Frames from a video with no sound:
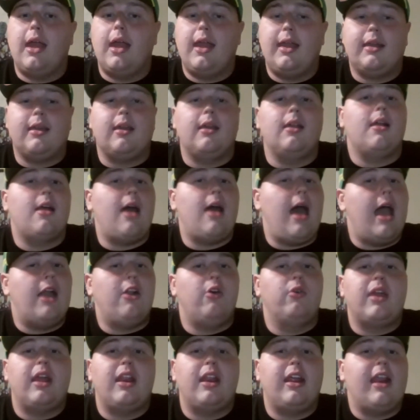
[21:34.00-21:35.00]
Like, I
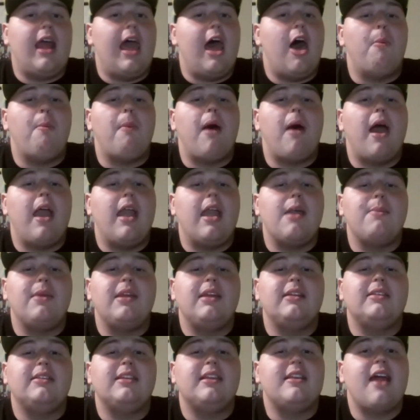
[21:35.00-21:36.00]
don't get it how
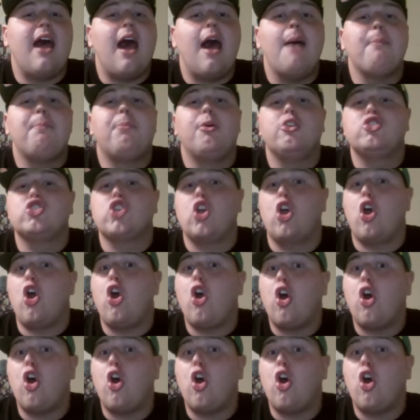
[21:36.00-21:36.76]
Miami did not push